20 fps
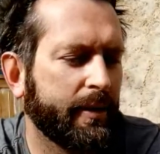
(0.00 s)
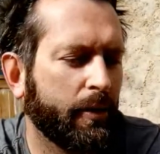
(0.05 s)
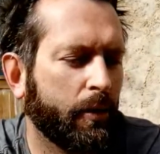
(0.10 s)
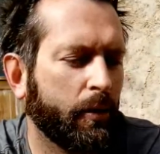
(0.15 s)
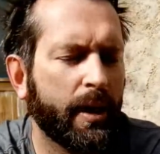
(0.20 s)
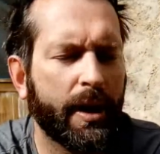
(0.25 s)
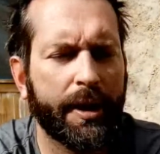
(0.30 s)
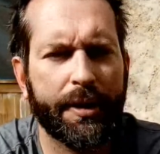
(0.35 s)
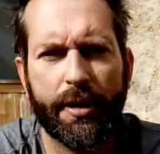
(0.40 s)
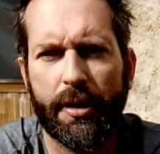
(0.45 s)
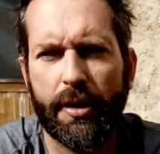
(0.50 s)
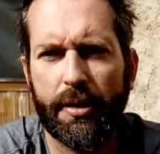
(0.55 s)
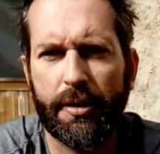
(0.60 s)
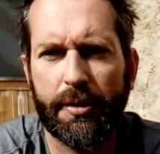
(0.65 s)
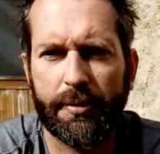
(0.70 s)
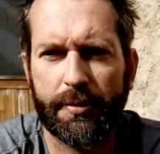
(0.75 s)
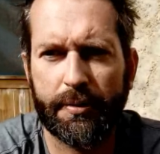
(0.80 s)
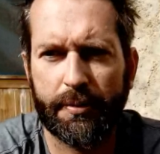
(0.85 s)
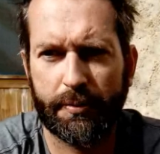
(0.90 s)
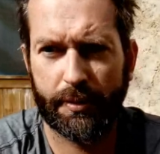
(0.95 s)
All I
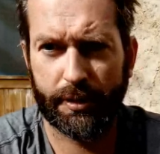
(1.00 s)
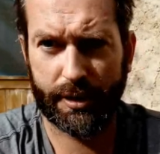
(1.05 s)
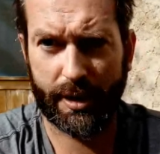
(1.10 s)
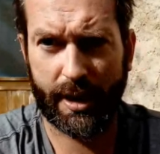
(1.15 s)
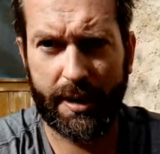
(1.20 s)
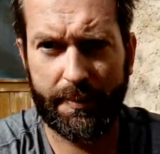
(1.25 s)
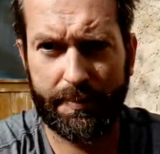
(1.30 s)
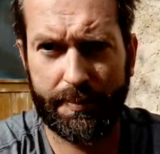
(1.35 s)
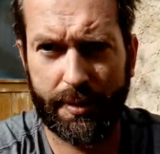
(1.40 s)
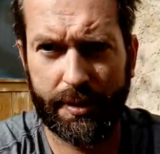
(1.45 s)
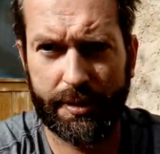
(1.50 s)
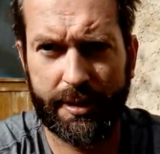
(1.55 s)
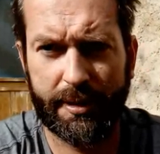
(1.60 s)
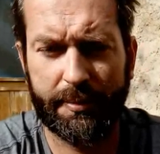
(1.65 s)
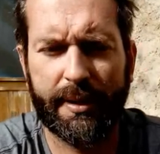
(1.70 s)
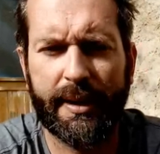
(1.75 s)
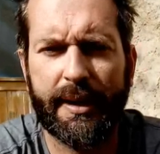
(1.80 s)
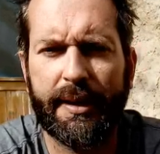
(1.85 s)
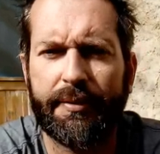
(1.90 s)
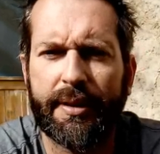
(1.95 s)
know, what I
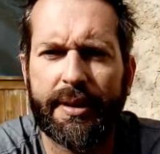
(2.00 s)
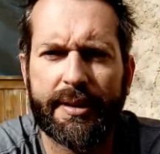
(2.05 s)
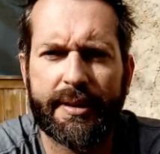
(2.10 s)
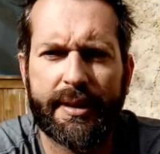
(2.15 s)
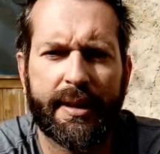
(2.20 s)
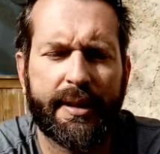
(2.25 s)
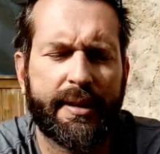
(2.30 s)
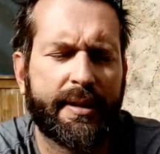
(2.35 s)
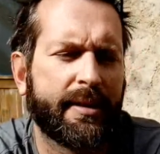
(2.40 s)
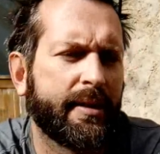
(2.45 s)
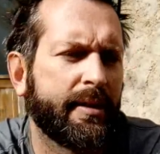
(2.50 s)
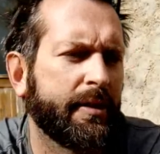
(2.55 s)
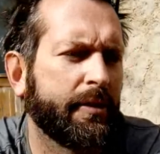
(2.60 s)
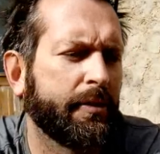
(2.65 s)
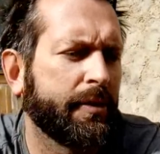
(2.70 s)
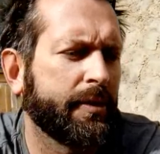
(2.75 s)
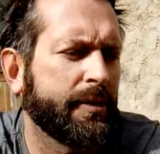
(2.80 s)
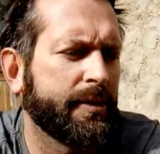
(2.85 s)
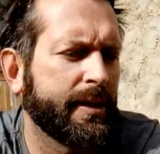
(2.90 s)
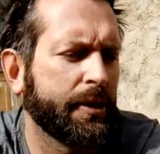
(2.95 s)
personally believe, is that
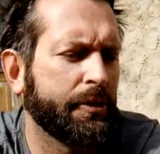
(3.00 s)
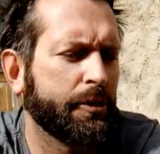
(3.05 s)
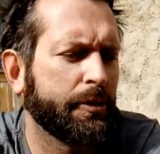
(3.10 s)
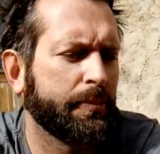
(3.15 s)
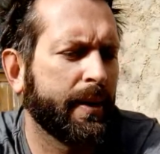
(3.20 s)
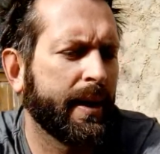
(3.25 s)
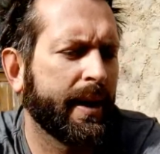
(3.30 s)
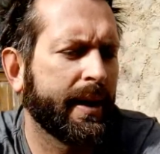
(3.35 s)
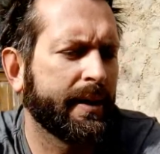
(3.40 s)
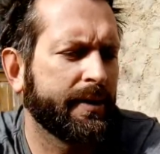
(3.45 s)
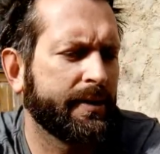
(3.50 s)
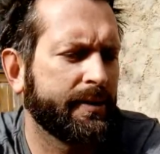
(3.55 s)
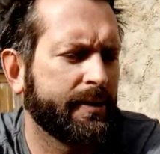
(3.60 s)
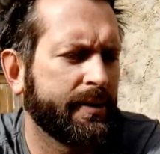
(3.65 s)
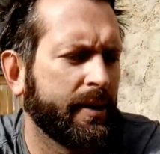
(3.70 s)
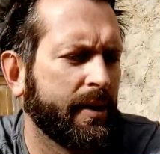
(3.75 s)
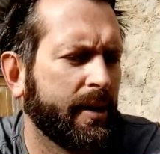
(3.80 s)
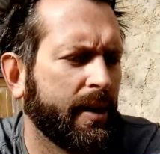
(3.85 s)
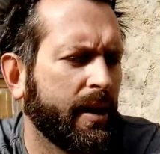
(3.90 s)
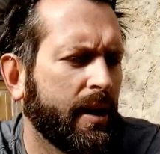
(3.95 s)
the central
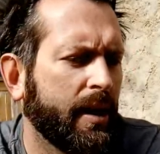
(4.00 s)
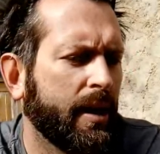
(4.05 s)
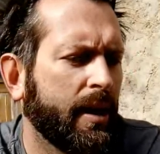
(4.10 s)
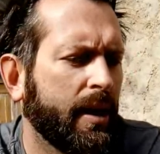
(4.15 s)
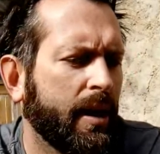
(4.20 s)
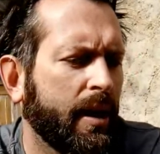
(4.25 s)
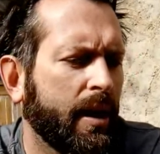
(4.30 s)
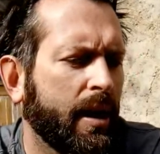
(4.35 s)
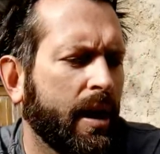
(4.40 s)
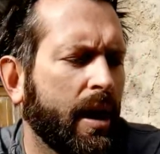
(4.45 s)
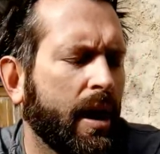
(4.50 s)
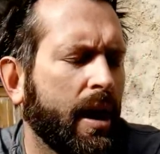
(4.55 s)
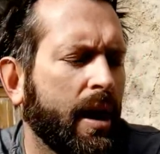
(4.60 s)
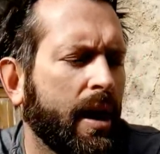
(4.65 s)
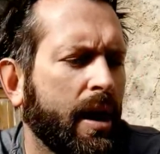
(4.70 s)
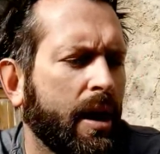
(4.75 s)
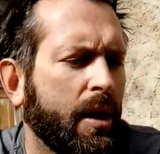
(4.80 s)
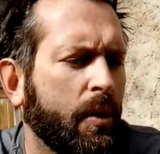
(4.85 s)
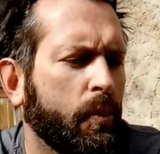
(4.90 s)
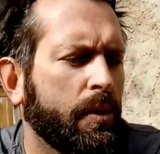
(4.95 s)
banks
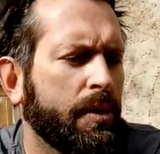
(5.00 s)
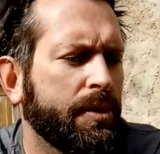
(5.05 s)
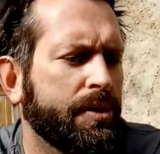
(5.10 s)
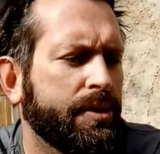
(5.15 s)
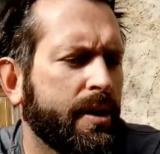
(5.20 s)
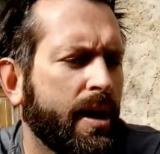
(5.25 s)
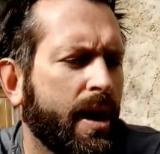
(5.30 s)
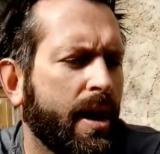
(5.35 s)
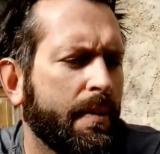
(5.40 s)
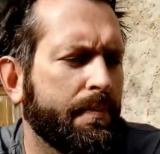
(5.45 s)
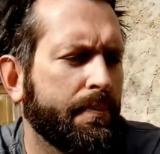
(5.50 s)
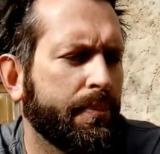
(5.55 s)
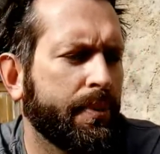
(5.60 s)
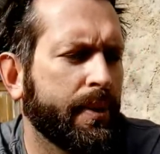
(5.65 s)
will start